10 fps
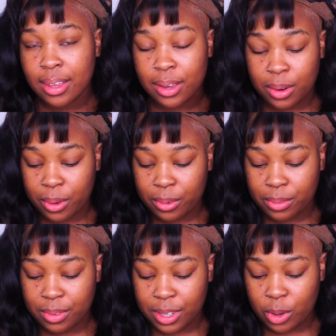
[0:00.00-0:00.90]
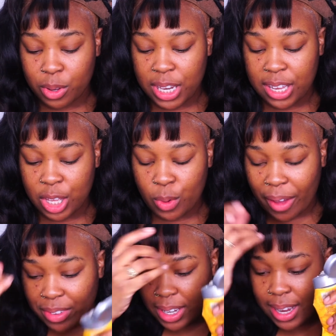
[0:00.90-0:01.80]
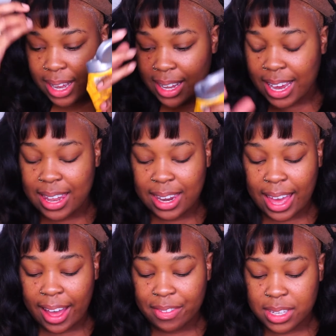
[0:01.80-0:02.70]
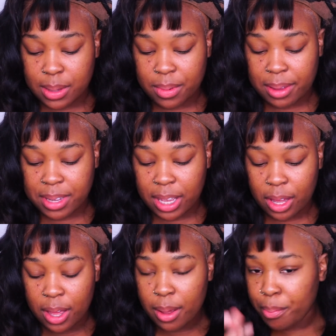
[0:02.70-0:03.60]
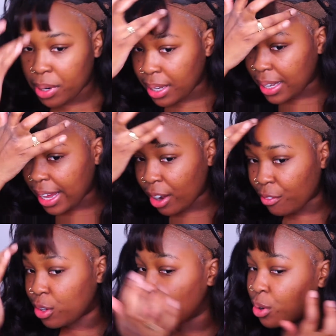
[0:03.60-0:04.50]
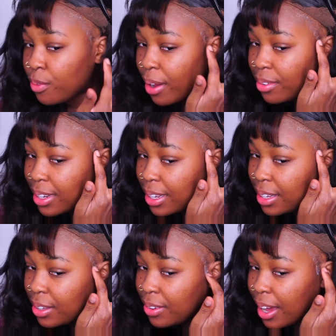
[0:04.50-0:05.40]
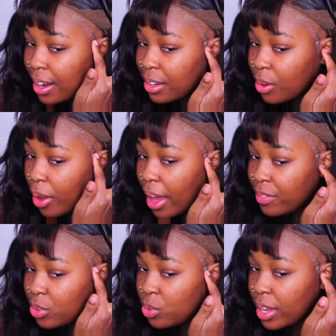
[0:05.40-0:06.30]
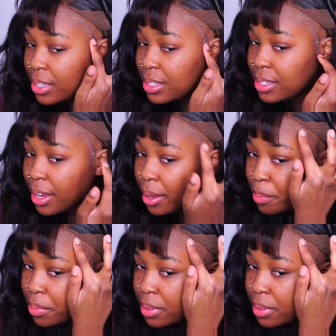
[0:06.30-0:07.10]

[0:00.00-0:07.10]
You know, you know, you need, you have to cut it, and then you have to sometimes like put a layer of glue around it. You kind of don't have to do that step.